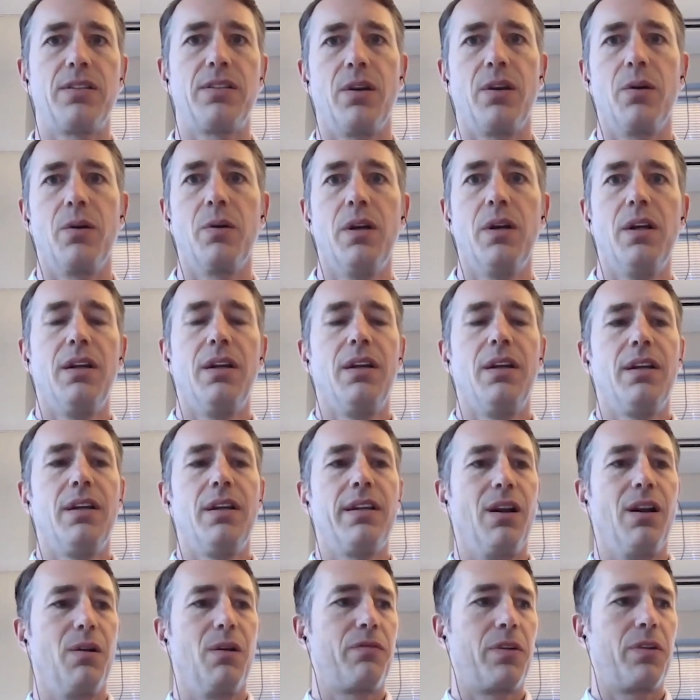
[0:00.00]
So,
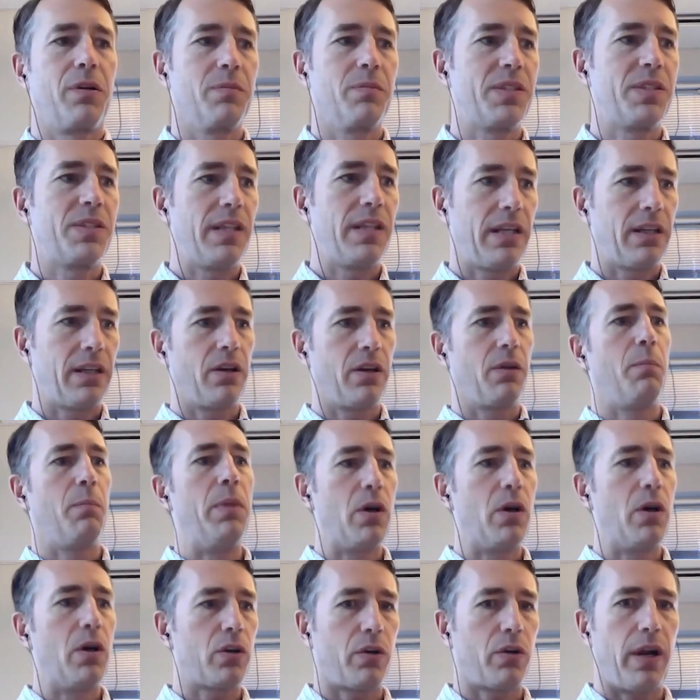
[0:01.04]
from sitting on a
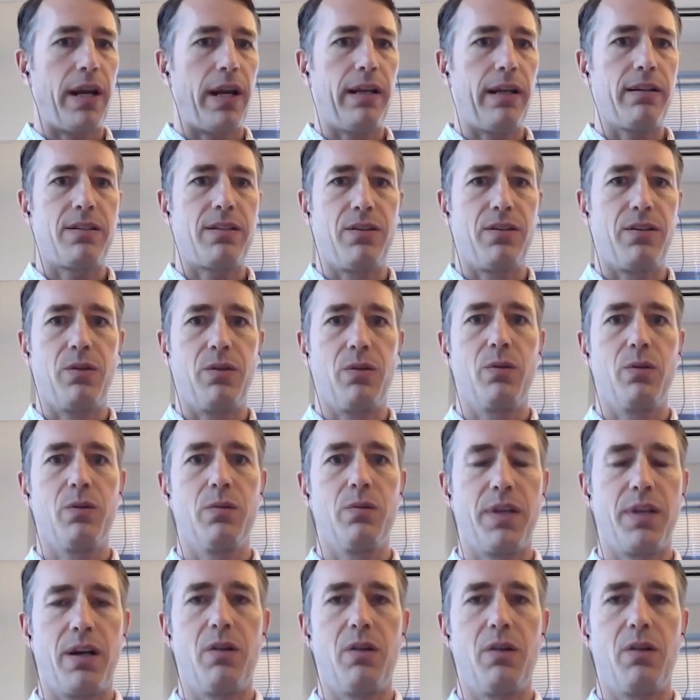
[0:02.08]
milk crate
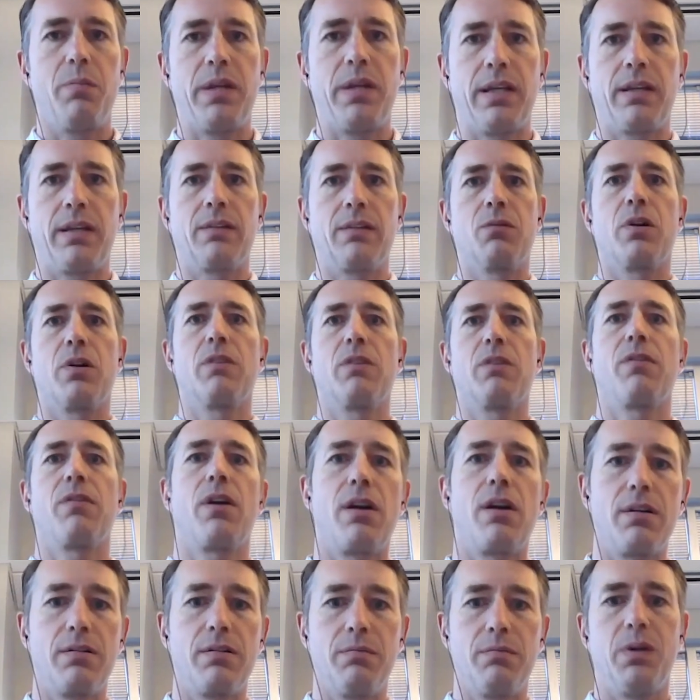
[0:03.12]
to, being one of
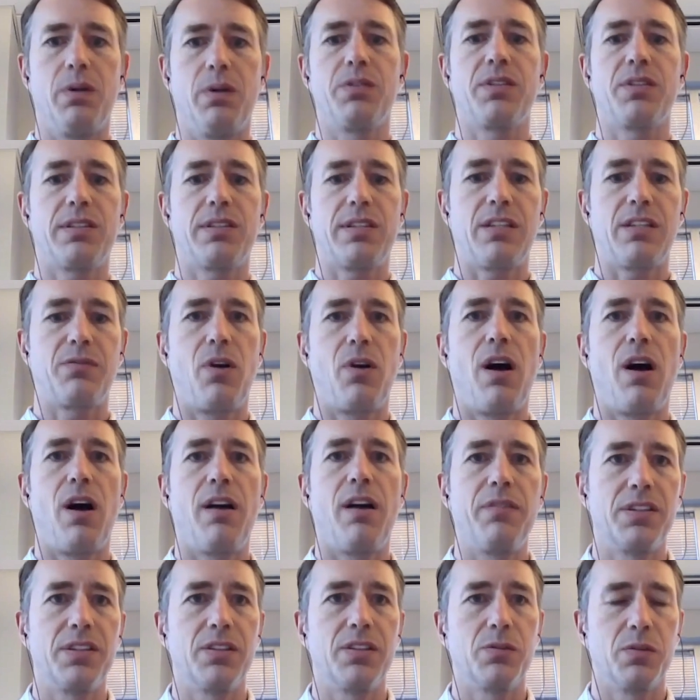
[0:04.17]
our most successful
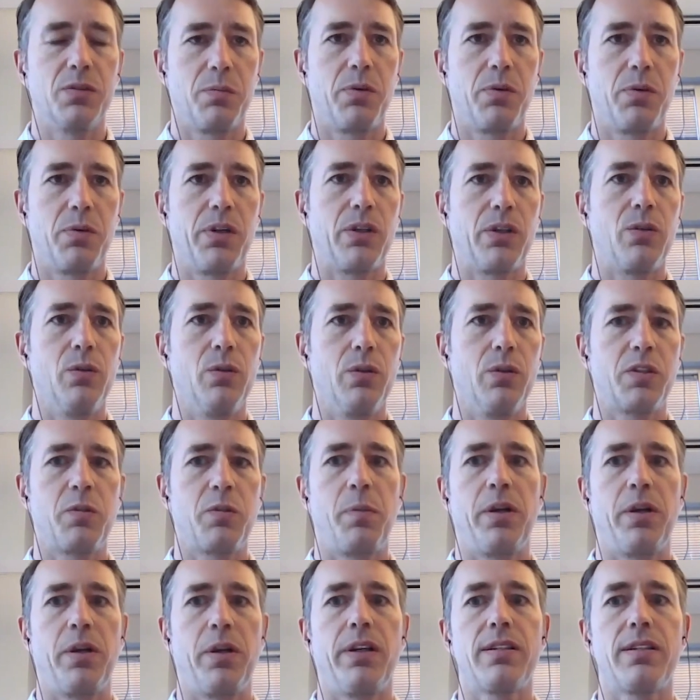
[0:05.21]
offices was a pretty cool
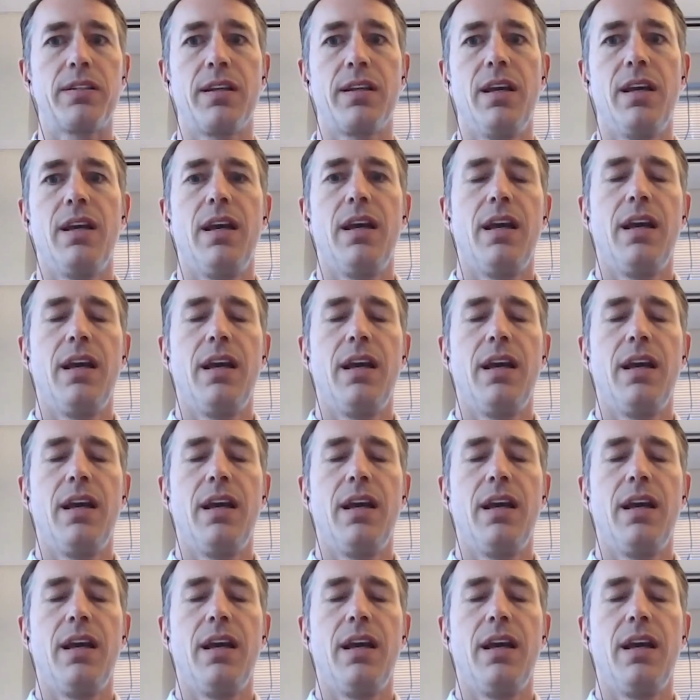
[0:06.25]
experience.